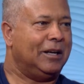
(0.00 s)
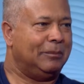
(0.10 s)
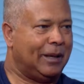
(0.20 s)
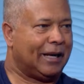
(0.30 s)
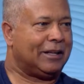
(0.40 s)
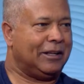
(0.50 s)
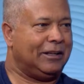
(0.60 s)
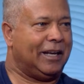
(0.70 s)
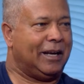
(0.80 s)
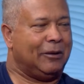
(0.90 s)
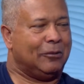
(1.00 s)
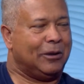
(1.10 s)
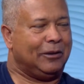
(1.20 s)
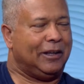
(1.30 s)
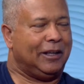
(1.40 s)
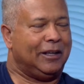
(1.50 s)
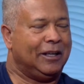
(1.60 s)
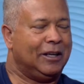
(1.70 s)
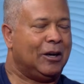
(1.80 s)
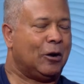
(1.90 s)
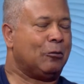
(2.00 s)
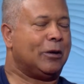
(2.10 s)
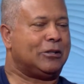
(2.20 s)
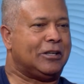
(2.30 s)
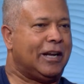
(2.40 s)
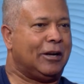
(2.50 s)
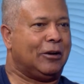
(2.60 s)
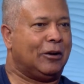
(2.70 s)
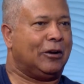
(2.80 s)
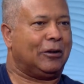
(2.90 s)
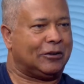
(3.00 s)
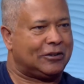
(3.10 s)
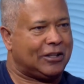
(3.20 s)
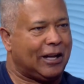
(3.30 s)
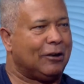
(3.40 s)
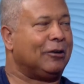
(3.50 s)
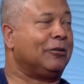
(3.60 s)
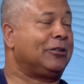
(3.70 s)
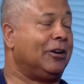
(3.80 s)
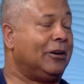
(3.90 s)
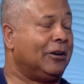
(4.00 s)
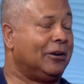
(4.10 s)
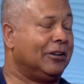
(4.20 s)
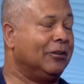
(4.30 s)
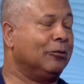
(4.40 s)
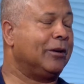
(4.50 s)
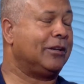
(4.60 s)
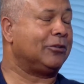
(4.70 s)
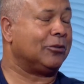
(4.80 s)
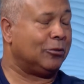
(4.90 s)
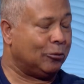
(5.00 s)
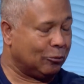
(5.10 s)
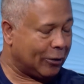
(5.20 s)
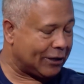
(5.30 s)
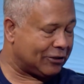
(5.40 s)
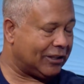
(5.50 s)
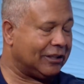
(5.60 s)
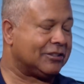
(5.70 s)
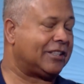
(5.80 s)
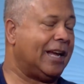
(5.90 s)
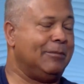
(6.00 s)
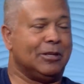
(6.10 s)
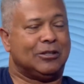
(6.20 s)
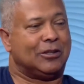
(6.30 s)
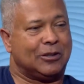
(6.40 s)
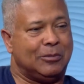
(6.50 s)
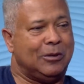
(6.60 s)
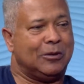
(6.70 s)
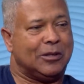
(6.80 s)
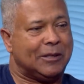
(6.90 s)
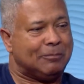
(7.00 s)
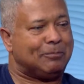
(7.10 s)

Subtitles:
back in the day when the originated settlers or original residents came into the community.